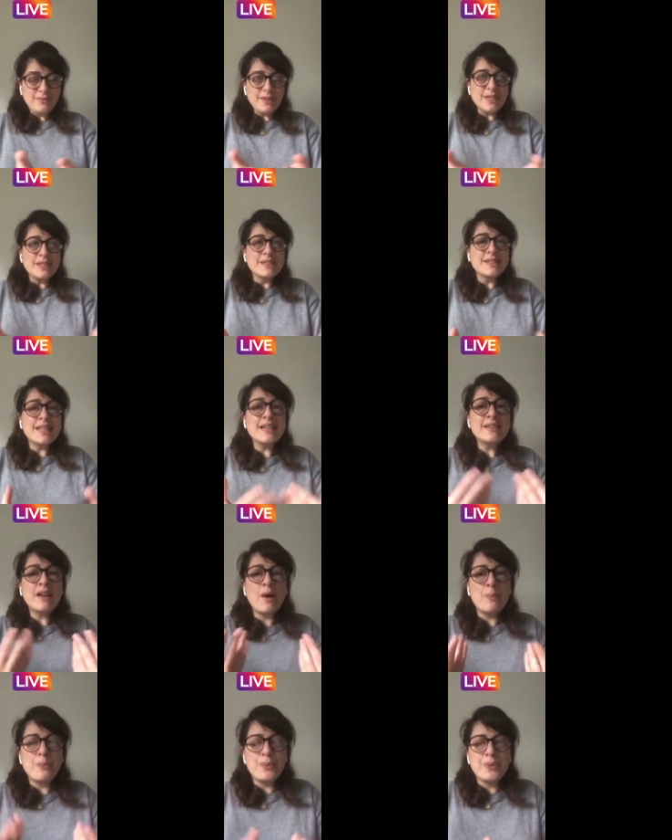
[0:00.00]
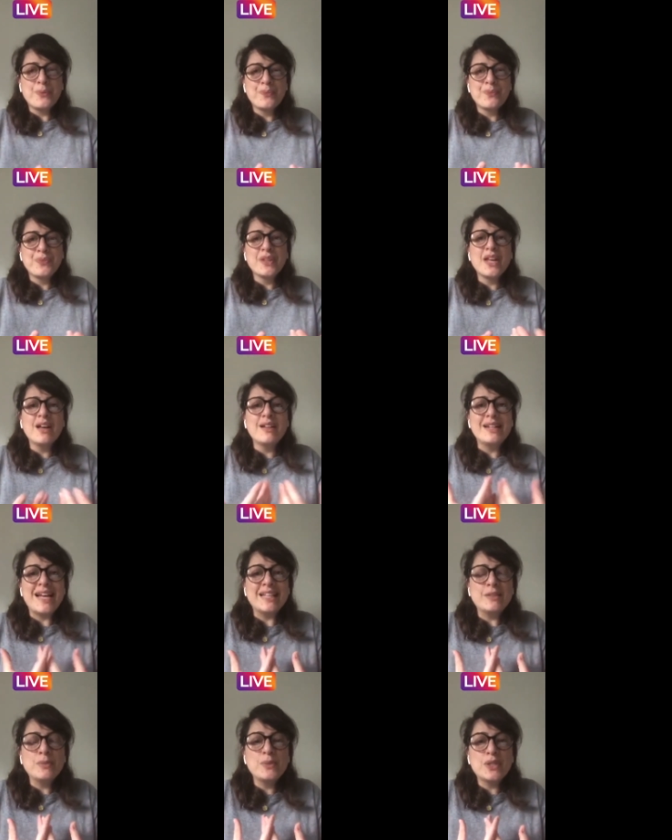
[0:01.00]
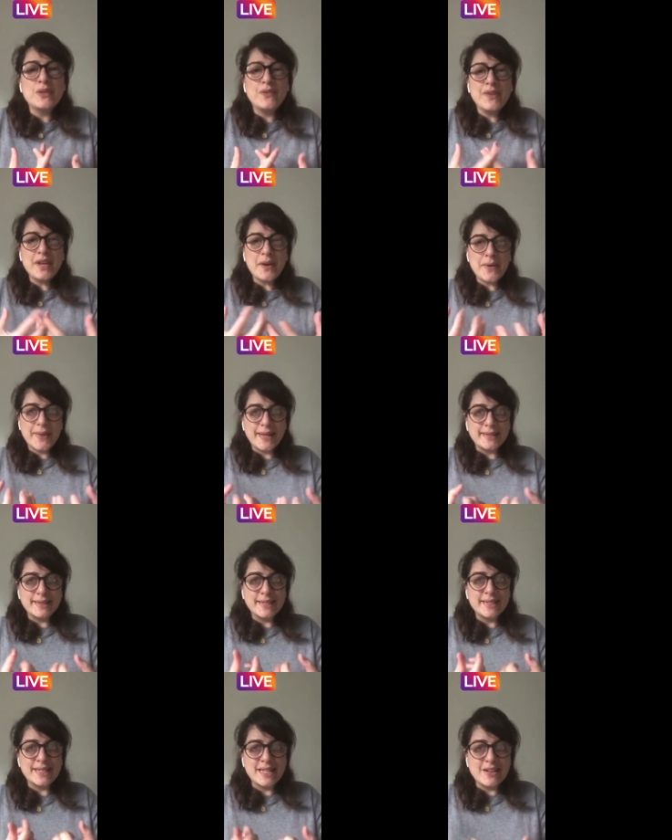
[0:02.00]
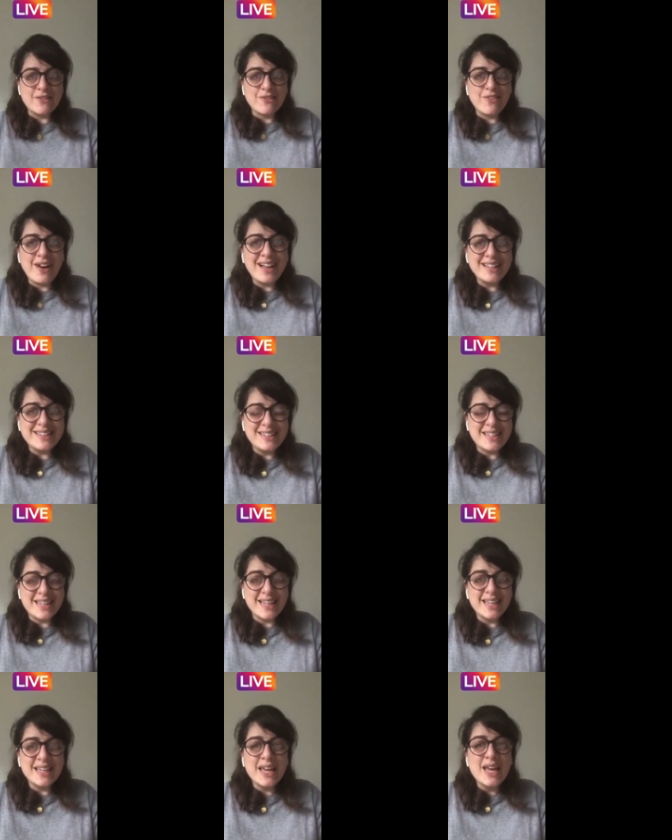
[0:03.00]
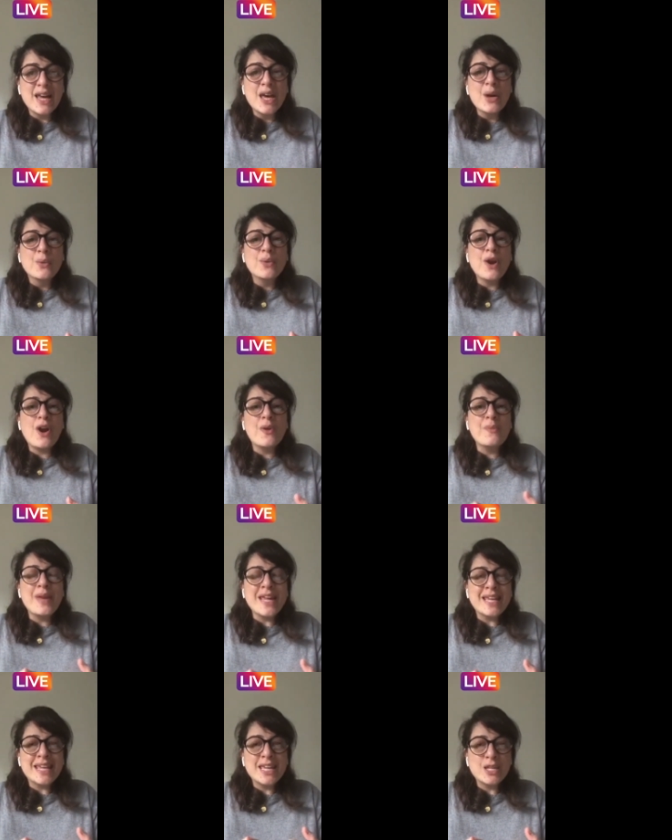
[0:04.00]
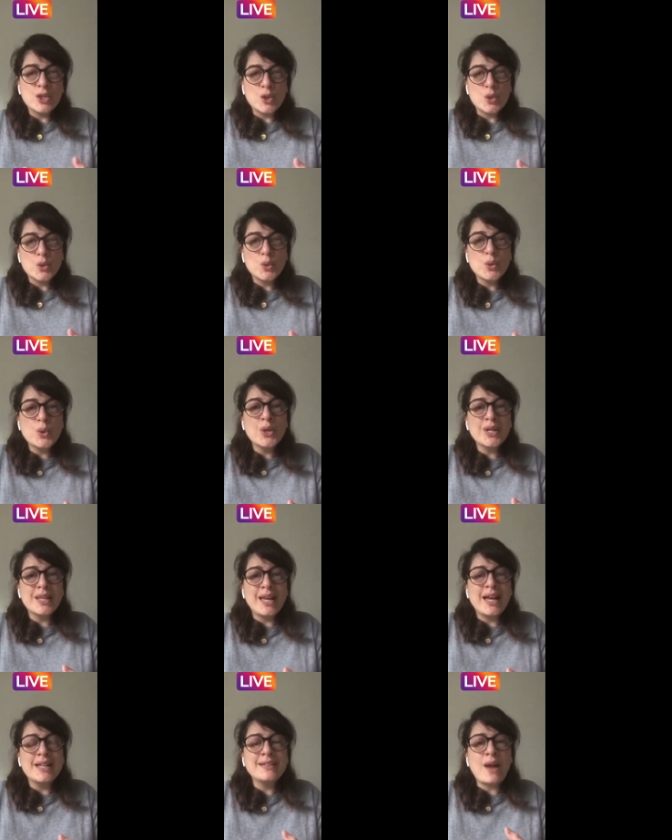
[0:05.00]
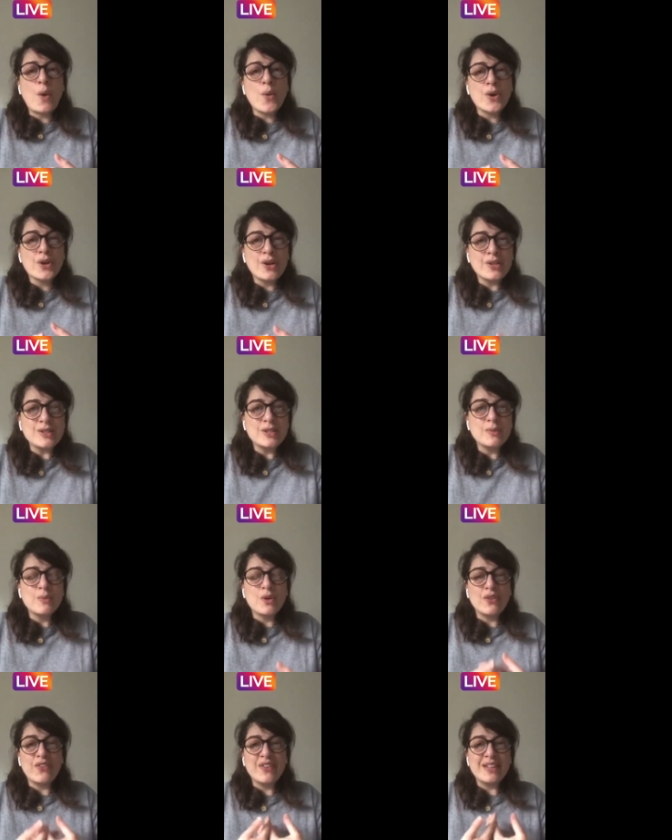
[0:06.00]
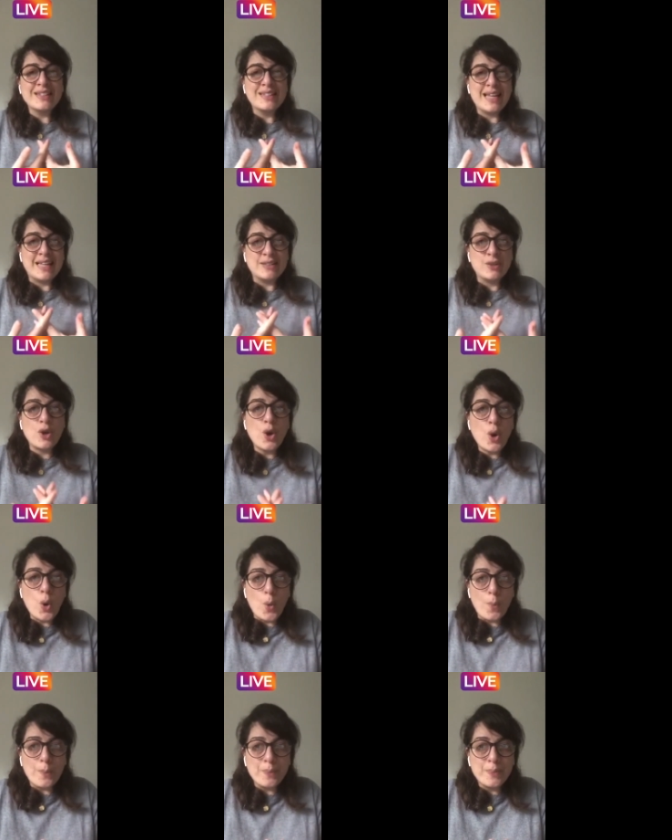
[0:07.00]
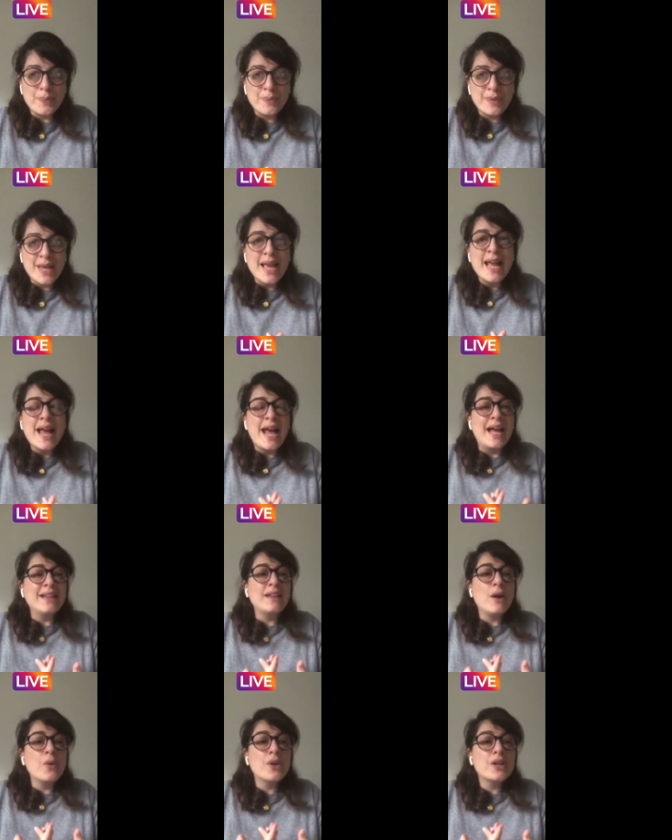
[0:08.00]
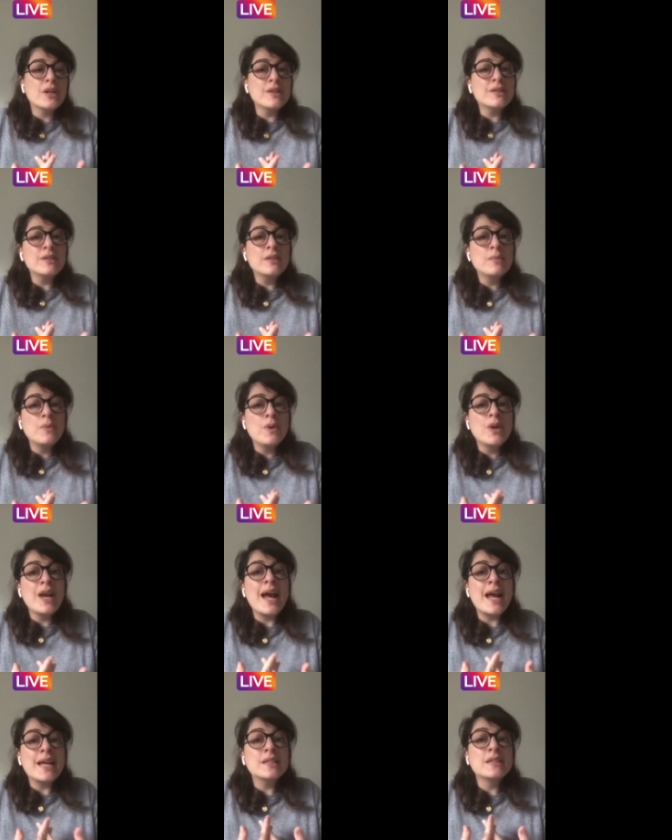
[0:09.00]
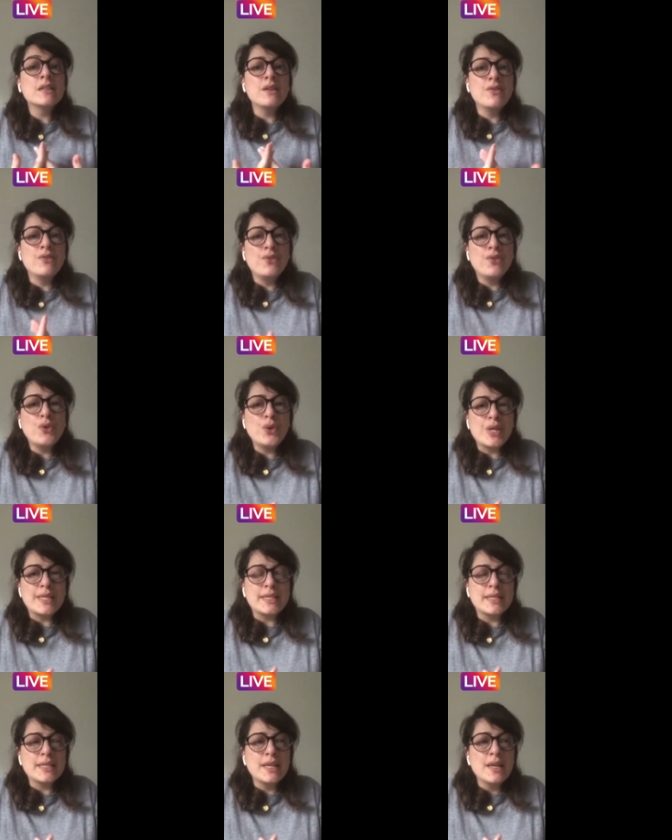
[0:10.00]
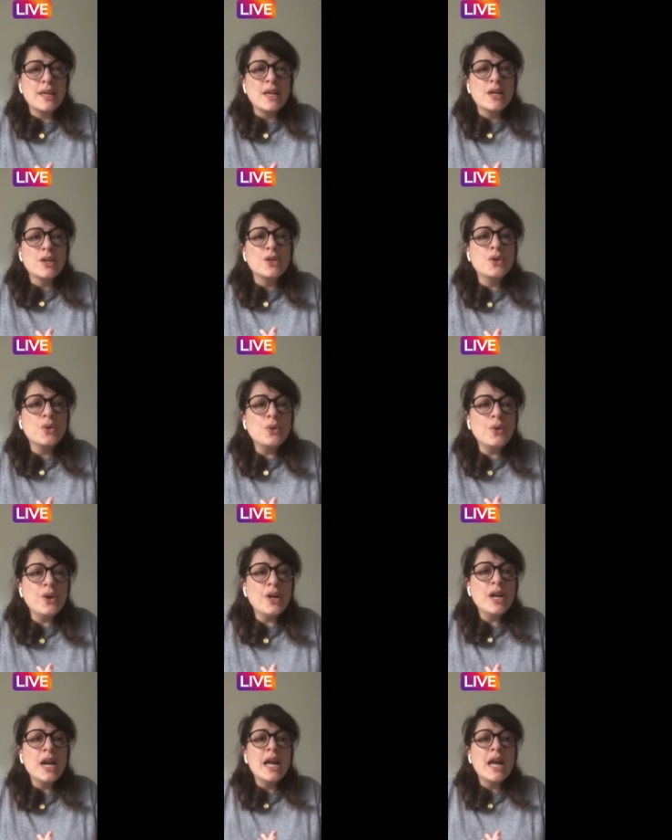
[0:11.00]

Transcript: set up an atmosphere that is inviting, we are making sure that our customer feels at home and our customer has a voice. Your